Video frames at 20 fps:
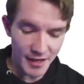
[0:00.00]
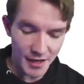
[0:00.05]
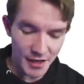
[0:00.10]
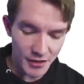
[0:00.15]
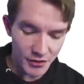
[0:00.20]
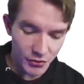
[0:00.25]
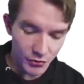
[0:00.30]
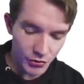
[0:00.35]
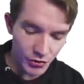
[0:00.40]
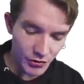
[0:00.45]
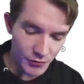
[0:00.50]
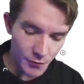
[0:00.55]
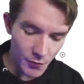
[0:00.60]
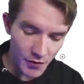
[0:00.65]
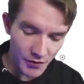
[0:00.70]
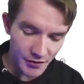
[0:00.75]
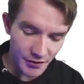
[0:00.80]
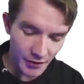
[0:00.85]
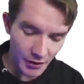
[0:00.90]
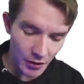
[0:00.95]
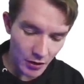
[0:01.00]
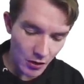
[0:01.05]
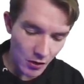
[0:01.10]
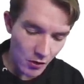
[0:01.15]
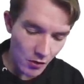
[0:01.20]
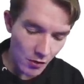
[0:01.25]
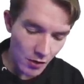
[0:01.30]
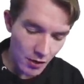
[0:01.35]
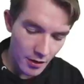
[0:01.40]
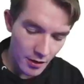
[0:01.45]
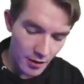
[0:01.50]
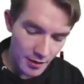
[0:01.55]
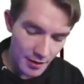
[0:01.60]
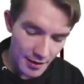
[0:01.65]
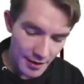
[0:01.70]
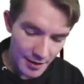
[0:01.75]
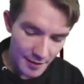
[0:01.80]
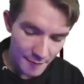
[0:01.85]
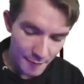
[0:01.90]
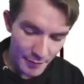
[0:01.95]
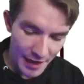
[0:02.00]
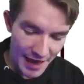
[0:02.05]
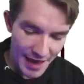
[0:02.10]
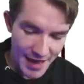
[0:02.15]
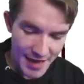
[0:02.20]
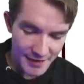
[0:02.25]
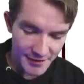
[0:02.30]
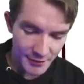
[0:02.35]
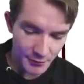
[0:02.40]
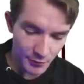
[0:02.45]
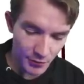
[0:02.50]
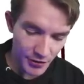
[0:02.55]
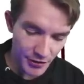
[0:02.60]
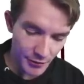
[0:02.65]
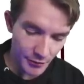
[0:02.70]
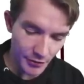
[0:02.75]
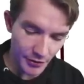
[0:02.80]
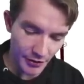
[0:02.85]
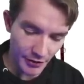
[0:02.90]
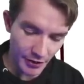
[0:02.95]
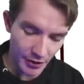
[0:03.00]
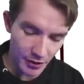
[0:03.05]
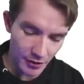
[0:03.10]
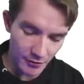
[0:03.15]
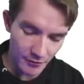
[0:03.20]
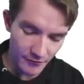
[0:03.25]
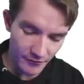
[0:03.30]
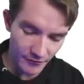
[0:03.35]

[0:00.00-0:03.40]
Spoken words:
Is you just want to go past where you want to go.